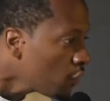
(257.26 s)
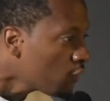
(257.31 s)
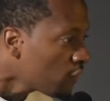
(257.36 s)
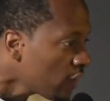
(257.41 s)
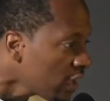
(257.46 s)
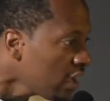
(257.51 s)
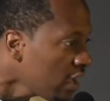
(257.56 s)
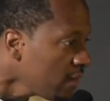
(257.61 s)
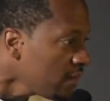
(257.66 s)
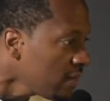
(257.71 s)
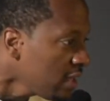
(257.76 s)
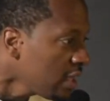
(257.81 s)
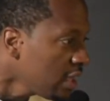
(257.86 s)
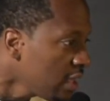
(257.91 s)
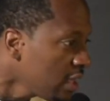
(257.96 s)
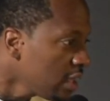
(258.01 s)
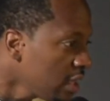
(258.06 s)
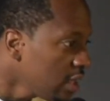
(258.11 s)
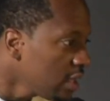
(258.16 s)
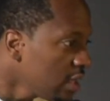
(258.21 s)
feel me?
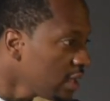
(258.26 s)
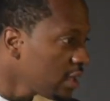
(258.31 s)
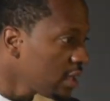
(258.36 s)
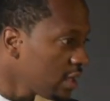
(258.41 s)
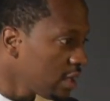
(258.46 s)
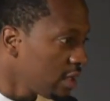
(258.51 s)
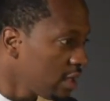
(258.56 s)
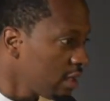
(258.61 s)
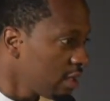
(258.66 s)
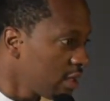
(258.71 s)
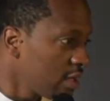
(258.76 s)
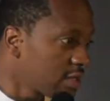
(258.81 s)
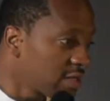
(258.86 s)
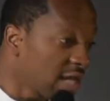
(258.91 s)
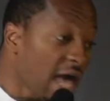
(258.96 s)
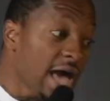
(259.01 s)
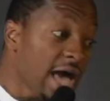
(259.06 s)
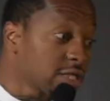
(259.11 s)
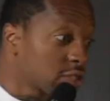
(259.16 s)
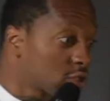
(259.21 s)

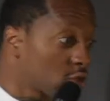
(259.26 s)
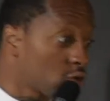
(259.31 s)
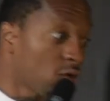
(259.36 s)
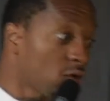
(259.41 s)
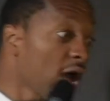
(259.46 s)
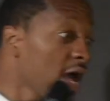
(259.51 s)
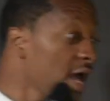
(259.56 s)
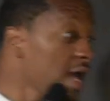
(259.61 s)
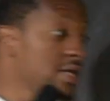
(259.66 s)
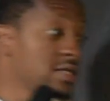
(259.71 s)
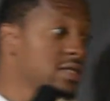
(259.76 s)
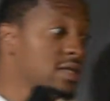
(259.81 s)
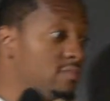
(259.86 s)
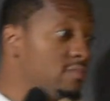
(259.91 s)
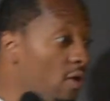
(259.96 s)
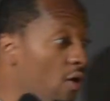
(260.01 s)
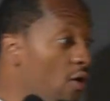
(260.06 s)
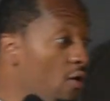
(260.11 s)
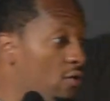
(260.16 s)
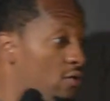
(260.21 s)
That's crazy,
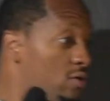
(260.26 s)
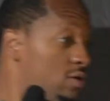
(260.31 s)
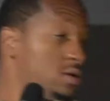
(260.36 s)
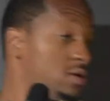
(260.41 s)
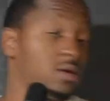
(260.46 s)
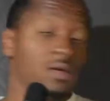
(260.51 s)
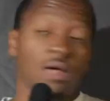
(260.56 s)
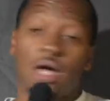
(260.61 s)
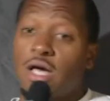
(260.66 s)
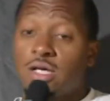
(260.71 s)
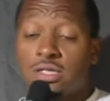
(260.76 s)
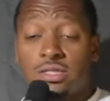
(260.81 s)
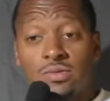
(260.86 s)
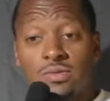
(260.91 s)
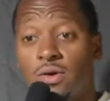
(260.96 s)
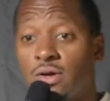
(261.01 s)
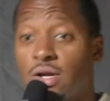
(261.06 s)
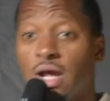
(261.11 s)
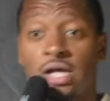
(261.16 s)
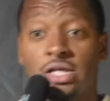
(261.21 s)
bro. I
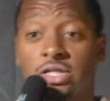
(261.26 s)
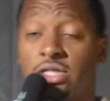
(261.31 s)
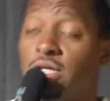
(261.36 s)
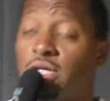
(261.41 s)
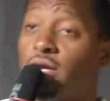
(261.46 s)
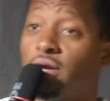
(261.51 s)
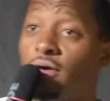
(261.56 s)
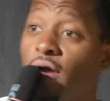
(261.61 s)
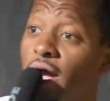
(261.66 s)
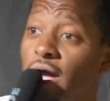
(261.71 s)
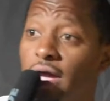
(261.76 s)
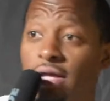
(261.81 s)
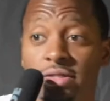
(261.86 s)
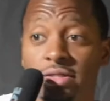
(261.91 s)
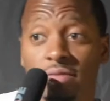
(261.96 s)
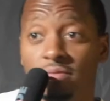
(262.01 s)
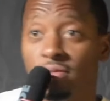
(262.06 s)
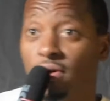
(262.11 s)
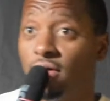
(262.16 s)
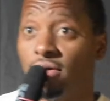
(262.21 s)
swear that shit
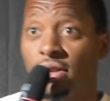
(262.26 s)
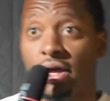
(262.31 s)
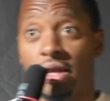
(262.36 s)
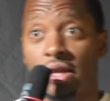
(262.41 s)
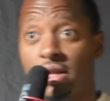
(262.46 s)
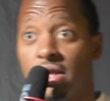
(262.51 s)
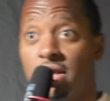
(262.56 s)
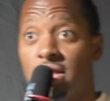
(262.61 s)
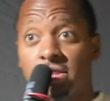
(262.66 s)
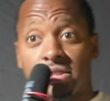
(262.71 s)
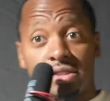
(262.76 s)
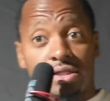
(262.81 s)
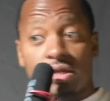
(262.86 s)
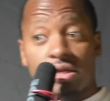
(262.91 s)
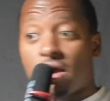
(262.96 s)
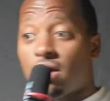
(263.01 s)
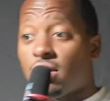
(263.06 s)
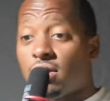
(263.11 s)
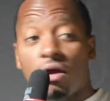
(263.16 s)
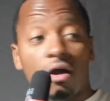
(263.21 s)
crazy, bro. Like these shit
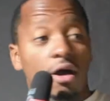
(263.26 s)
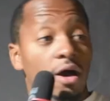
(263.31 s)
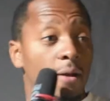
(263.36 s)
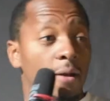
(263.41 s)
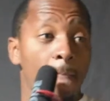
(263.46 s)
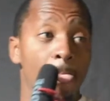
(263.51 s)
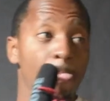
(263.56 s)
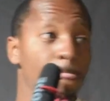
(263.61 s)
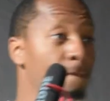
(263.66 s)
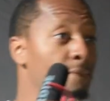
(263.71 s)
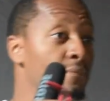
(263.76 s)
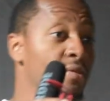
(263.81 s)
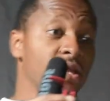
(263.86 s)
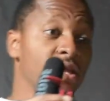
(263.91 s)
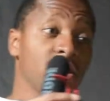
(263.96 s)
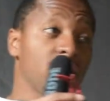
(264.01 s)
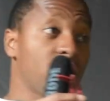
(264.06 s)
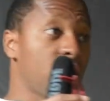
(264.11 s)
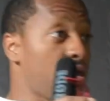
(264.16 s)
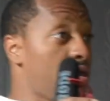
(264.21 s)
out, y'all.
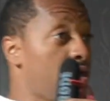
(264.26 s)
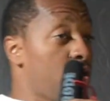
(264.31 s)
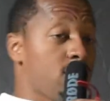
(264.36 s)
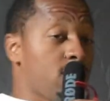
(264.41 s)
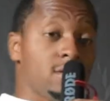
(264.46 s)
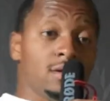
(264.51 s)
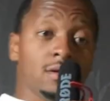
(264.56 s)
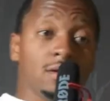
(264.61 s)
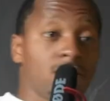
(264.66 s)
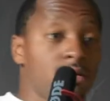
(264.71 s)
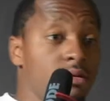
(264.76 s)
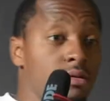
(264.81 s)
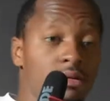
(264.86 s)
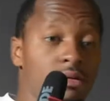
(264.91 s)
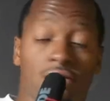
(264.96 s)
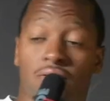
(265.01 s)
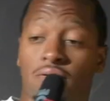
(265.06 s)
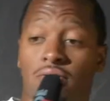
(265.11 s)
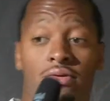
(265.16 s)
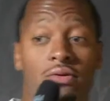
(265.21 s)

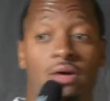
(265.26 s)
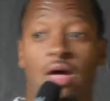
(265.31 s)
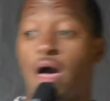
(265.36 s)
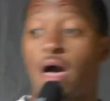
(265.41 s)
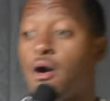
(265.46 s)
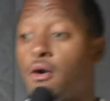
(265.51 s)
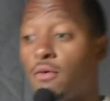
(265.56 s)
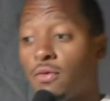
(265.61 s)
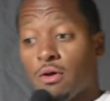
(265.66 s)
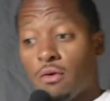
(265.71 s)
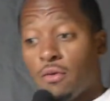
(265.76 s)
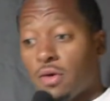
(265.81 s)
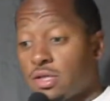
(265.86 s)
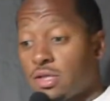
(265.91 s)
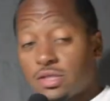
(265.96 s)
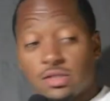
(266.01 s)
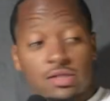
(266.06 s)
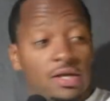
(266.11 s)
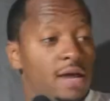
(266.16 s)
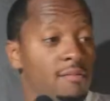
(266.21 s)
I don't know what
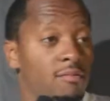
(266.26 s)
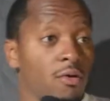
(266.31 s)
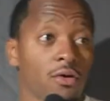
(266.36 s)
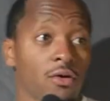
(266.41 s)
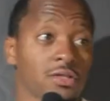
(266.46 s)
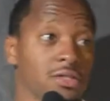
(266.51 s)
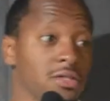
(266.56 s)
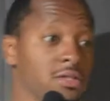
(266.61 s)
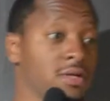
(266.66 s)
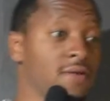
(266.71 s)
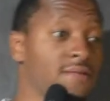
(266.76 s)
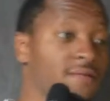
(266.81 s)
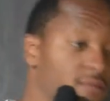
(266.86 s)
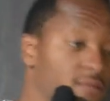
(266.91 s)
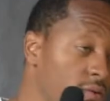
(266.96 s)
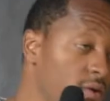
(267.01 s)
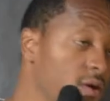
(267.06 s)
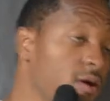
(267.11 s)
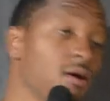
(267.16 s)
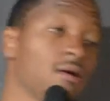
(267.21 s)
to say, bro. It's a
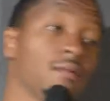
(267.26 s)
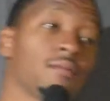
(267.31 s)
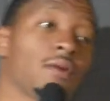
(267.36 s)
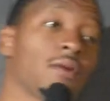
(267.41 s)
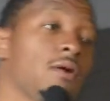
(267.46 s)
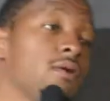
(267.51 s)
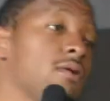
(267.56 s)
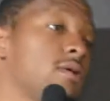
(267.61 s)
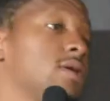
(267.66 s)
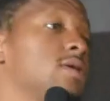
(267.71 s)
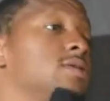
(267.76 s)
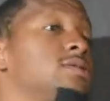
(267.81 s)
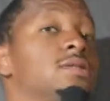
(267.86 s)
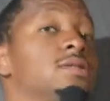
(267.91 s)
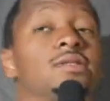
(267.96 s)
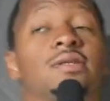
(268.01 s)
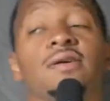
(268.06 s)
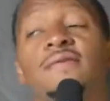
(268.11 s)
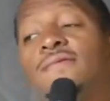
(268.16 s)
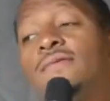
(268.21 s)
different world, bro. It's a
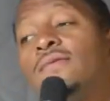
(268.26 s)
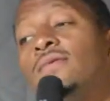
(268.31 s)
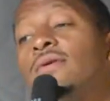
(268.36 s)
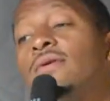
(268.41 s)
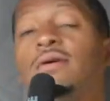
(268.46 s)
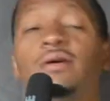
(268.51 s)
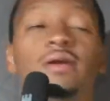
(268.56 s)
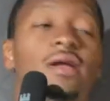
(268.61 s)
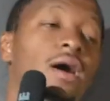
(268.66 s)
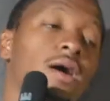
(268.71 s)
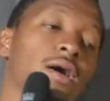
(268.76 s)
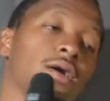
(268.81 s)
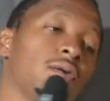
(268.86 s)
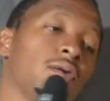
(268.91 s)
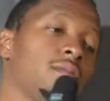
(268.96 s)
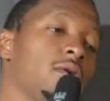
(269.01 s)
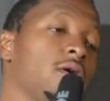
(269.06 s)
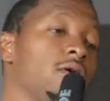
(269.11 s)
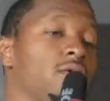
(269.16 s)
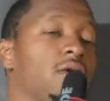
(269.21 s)
different world out here,
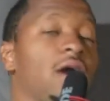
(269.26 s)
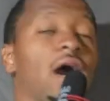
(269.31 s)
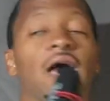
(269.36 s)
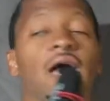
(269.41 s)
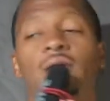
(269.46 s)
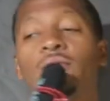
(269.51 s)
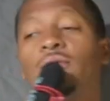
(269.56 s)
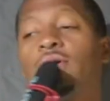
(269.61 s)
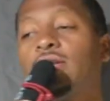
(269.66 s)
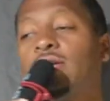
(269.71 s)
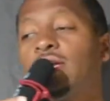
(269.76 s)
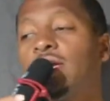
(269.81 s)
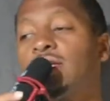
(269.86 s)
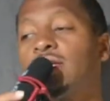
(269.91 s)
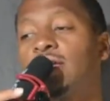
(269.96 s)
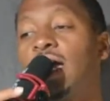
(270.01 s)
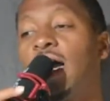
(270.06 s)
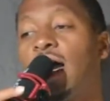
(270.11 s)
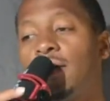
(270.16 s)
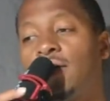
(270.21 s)
bro. You gotta really
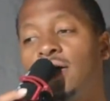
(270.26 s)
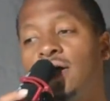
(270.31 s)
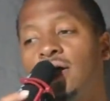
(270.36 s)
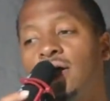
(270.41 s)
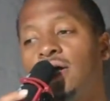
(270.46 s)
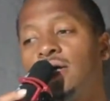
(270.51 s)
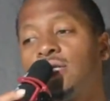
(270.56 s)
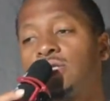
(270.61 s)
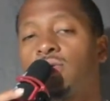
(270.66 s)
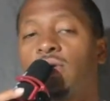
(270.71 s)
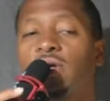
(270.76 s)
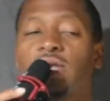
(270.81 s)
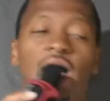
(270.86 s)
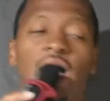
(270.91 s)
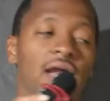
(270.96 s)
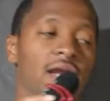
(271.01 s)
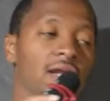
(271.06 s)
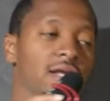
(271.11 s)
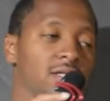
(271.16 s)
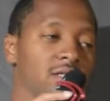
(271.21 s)
adapt to a
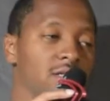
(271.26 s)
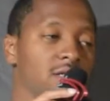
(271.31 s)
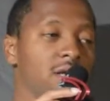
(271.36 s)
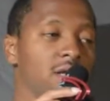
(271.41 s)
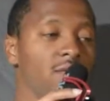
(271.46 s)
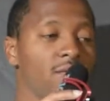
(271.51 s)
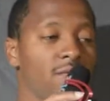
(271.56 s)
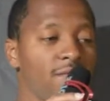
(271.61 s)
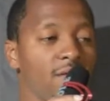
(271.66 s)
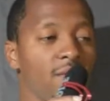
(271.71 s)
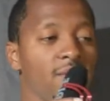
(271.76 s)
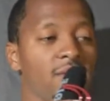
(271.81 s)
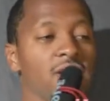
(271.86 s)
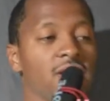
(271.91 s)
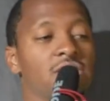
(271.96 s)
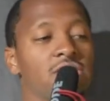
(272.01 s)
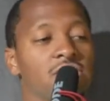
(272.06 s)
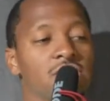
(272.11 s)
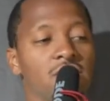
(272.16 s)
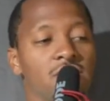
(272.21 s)
lot of this shit. You feel me?
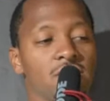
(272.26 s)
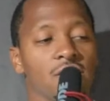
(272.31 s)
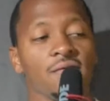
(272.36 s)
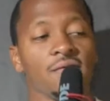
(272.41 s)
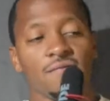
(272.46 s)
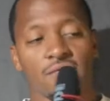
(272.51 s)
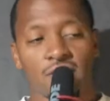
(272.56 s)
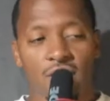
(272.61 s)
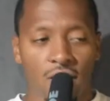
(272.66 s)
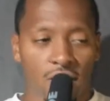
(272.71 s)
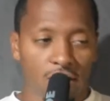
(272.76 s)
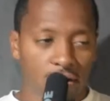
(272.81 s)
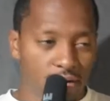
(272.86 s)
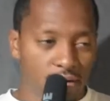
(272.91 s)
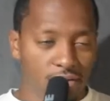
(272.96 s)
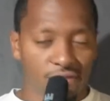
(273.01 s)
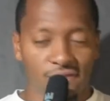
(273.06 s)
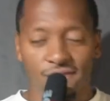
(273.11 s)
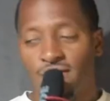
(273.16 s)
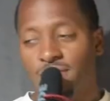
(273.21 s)
This shit different out here.
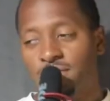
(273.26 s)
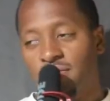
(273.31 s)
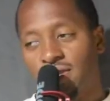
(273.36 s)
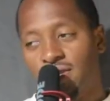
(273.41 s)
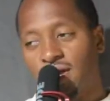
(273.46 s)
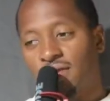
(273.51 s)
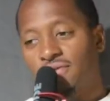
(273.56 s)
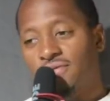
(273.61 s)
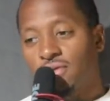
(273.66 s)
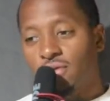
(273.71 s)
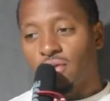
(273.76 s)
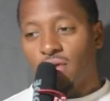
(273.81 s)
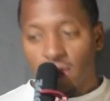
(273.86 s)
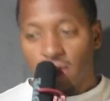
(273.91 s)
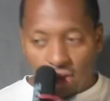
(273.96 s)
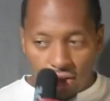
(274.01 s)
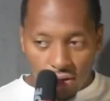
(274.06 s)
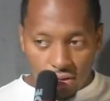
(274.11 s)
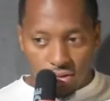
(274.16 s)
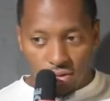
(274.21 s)
You feel me? Like for
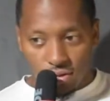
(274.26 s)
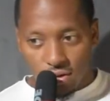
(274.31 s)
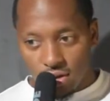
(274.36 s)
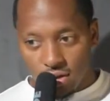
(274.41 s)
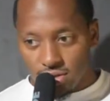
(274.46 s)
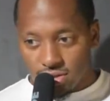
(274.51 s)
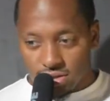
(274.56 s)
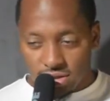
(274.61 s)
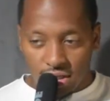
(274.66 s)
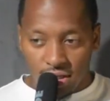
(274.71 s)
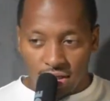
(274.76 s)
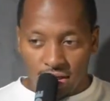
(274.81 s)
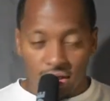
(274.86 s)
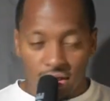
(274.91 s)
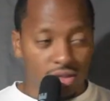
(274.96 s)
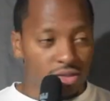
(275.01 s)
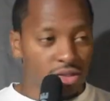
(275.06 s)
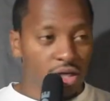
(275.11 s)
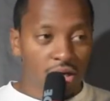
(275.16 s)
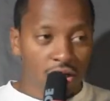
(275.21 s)
real. You know what I'm saying?
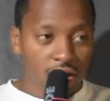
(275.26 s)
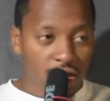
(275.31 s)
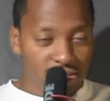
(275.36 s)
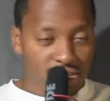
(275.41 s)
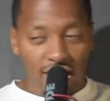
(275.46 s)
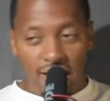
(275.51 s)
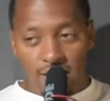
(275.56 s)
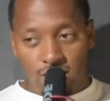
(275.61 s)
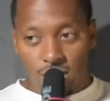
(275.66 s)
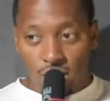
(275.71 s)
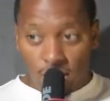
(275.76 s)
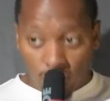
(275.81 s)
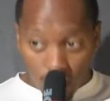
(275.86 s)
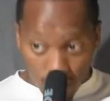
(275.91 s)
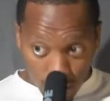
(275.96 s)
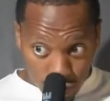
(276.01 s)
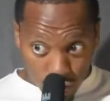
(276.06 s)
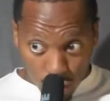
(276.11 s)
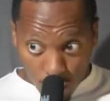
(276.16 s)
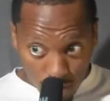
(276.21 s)
The thugs ain't
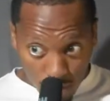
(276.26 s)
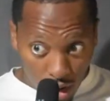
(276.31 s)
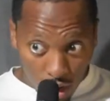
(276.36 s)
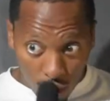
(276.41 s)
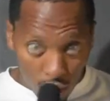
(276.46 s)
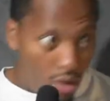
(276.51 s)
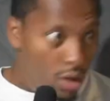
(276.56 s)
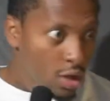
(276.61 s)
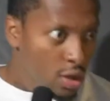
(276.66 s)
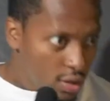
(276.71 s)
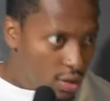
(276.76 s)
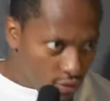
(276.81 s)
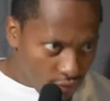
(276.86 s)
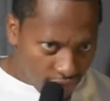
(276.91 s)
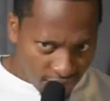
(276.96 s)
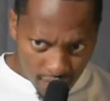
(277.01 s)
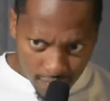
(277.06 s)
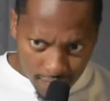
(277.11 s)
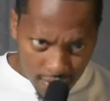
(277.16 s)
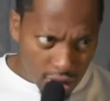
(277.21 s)
thugs no more. You
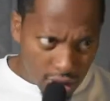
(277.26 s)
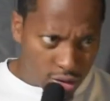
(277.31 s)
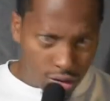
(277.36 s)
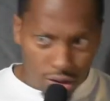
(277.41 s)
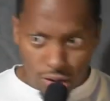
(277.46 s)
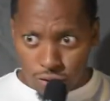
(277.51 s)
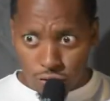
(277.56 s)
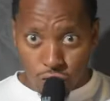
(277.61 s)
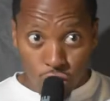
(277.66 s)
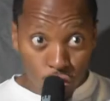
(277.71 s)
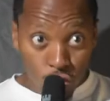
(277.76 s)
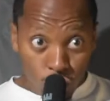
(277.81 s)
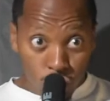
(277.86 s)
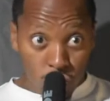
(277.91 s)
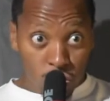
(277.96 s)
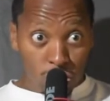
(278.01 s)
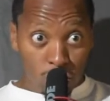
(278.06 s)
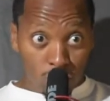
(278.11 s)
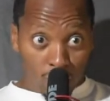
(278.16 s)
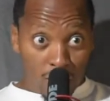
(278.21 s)
feel me? It's this new
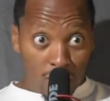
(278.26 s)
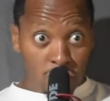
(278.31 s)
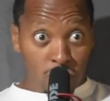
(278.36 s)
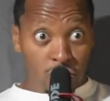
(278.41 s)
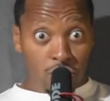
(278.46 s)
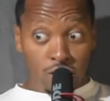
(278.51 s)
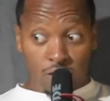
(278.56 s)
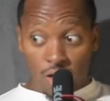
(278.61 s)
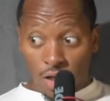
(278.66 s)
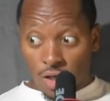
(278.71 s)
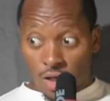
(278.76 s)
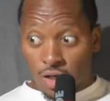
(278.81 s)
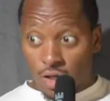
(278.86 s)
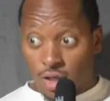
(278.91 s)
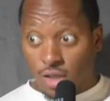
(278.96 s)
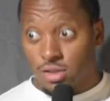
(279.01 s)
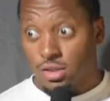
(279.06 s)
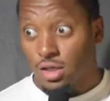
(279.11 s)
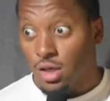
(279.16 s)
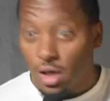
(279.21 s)
generation of
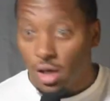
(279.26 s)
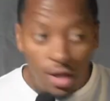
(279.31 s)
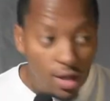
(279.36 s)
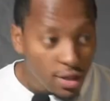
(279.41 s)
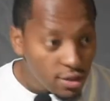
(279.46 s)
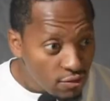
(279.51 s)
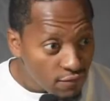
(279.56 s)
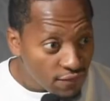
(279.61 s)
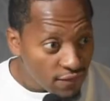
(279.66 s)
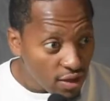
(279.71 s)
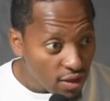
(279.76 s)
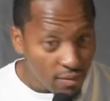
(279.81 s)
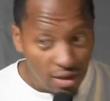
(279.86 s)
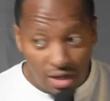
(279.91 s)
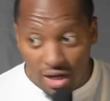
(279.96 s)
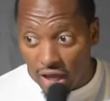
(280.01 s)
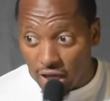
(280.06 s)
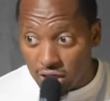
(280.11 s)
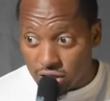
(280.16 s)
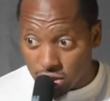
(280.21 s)
thugs. You feel me?
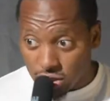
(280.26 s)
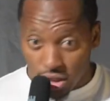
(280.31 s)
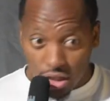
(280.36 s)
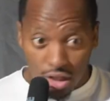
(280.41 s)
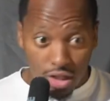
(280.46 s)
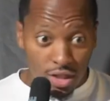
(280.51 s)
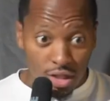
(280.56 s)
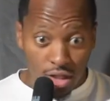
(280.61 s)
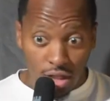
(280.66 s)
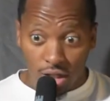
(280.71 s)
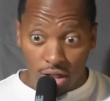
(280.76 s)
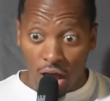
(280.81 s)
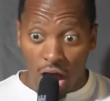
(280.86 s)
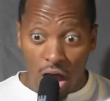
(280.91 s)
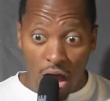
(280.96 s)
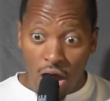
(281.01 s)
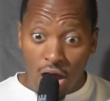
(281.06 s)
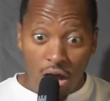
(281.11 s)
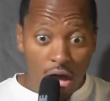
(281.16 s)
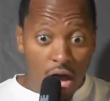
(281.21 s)
Like shit, nigga.
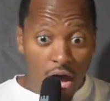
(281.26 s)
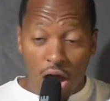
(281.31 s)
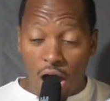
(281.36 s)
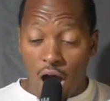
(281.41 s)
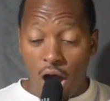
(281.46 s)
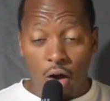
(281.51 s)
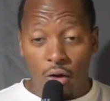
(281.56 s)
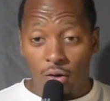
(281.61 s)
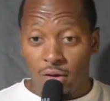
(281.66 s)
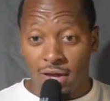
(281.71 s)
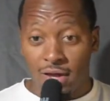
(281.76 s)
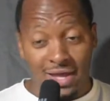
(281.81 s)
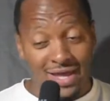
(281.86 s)
I don't.